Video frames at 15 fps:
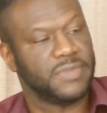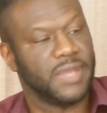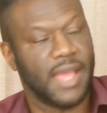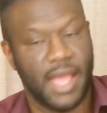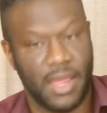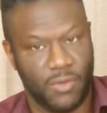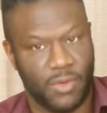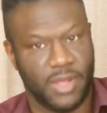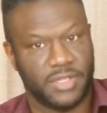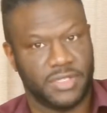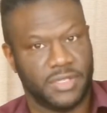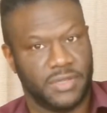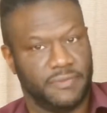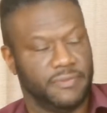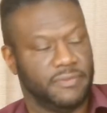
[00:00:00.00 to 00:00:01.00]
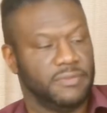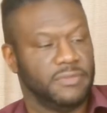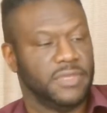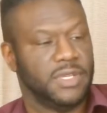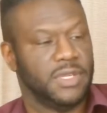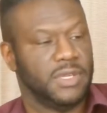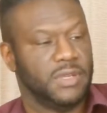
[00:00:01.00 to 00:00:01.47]
I was.
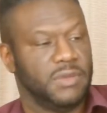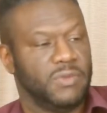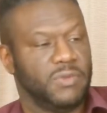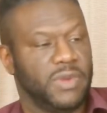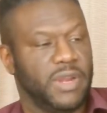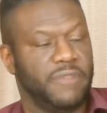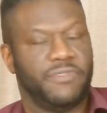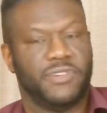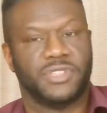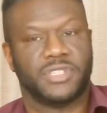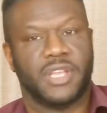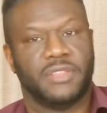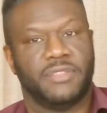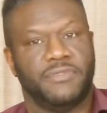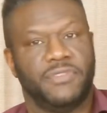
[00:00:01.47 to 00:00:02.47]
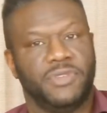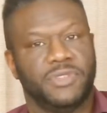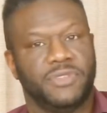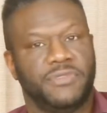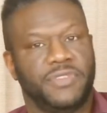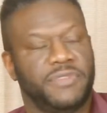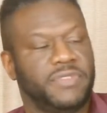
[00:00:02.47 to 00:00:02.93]
When I first got the Fusion
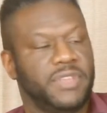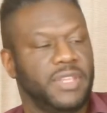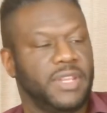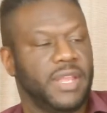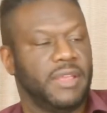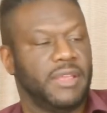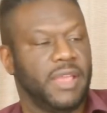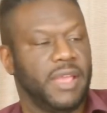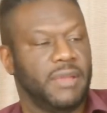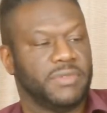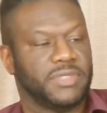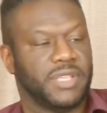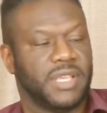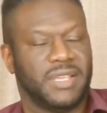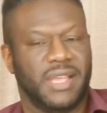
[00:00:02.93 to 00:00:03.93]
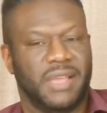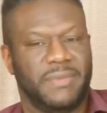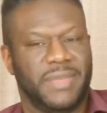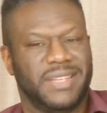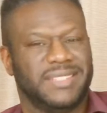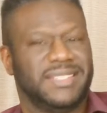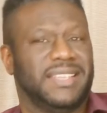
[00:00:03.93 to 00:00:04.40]
50 and I was like, oh
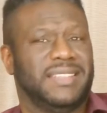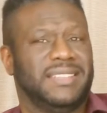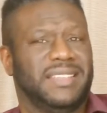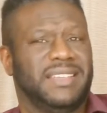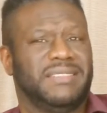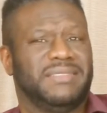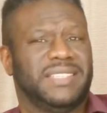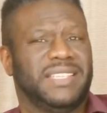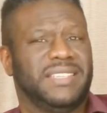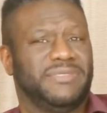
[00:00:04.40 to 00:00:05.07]
man, this ain't DFC.